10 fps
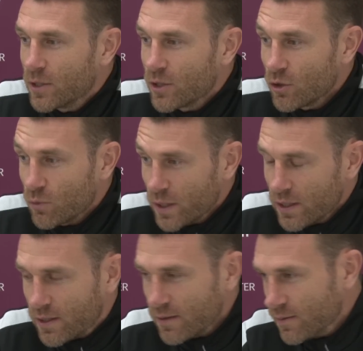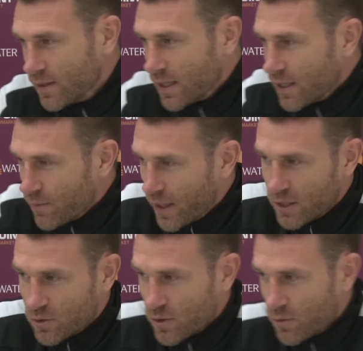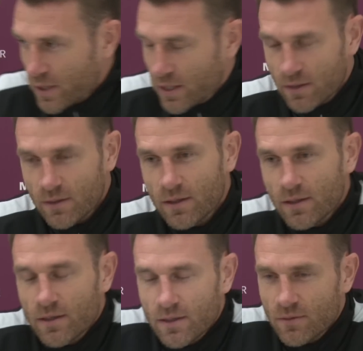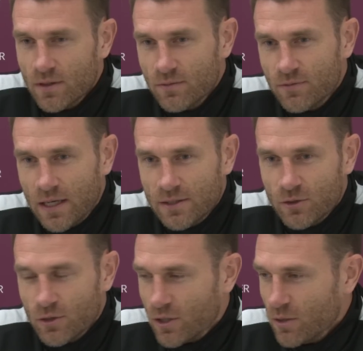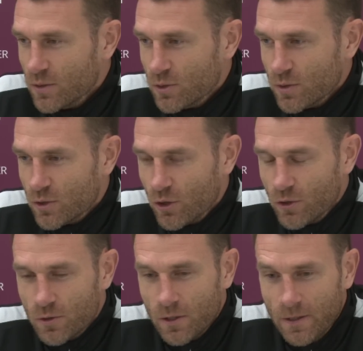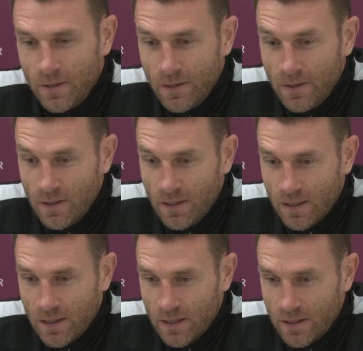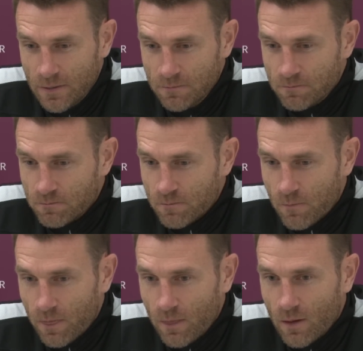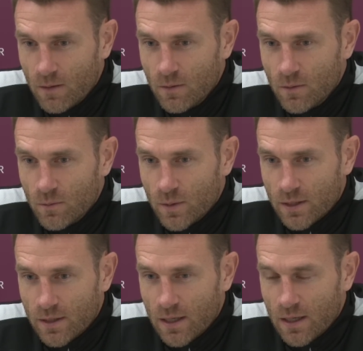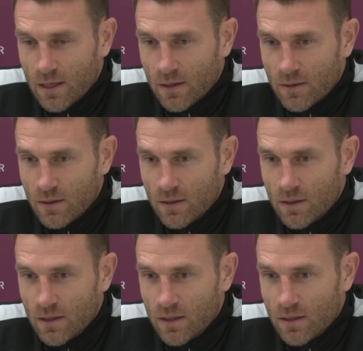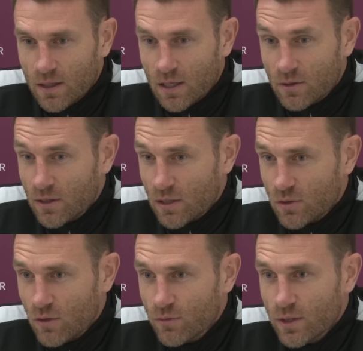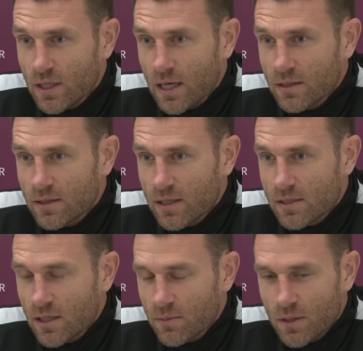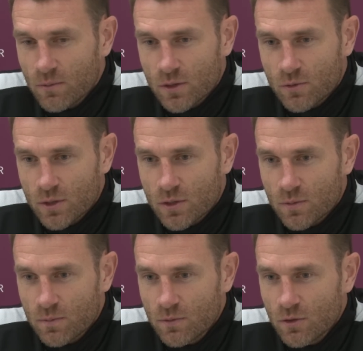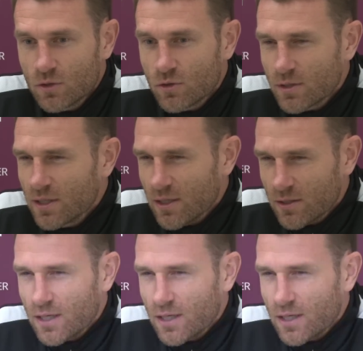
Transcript: We had a good week. The manager was away and Faddy took it, which was good. We had a tough week, high intensity week, which was just kind of